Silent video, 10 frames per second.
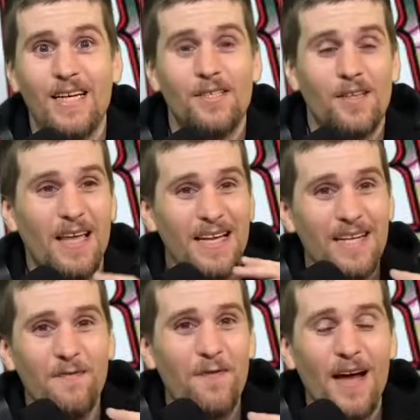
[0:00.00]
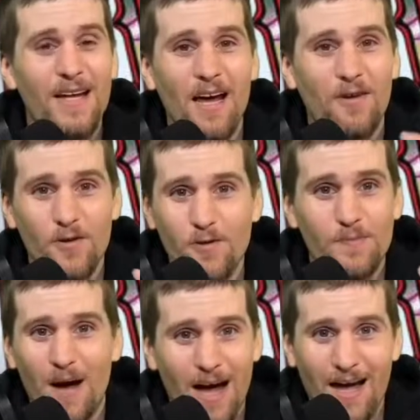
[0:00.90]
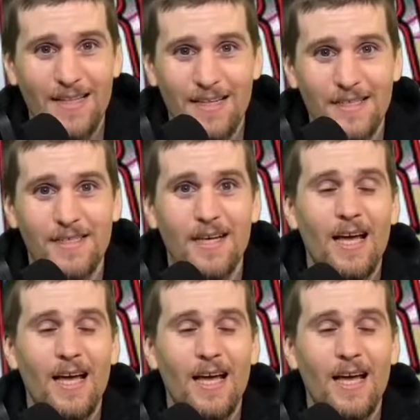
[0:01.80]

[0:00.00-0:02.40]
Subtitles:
So they need to find out who's behind this.